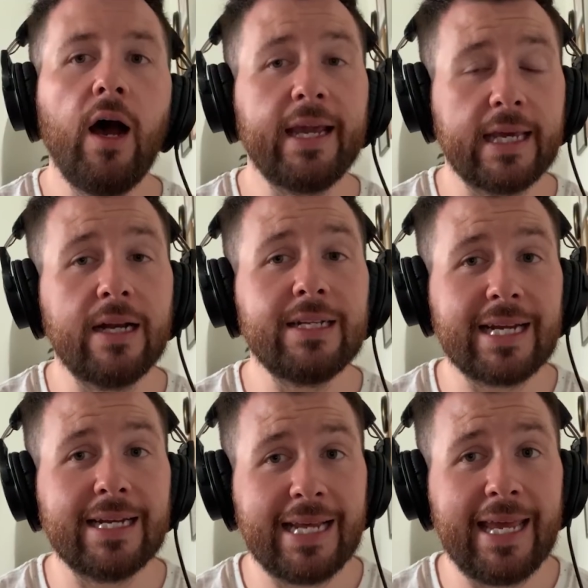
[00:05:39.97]
I can
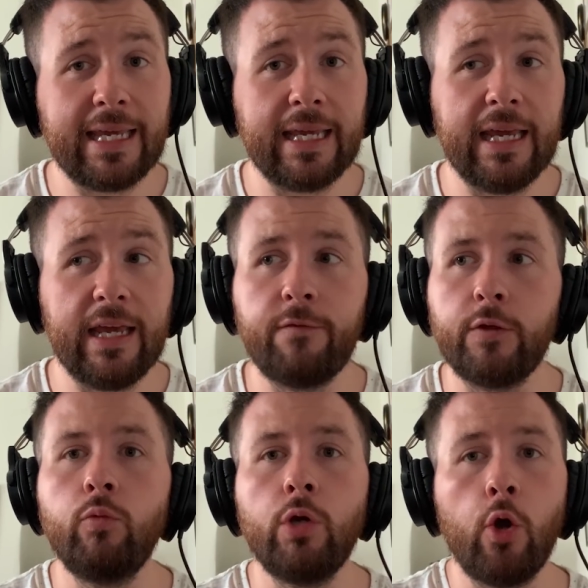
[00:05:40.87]
understand taking it if
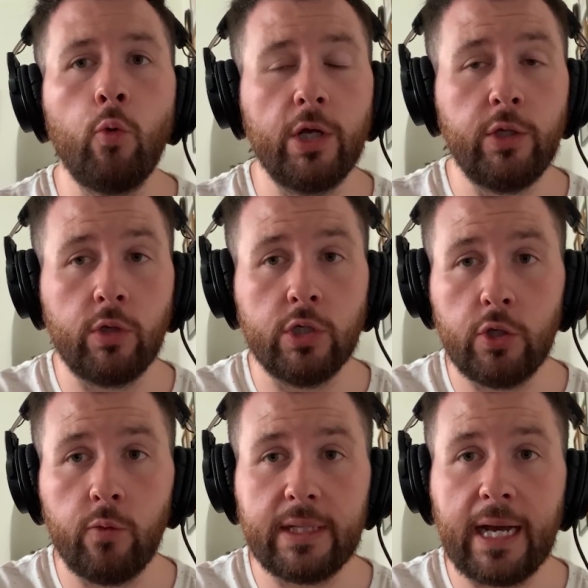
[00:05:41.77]
you know what you can
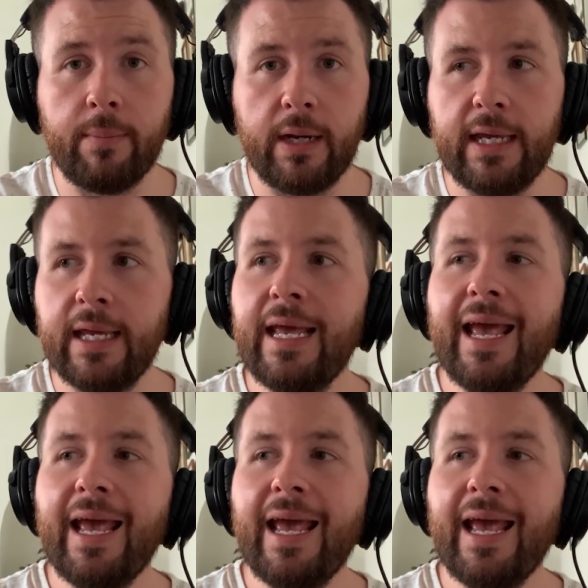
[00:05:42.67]
do with that money.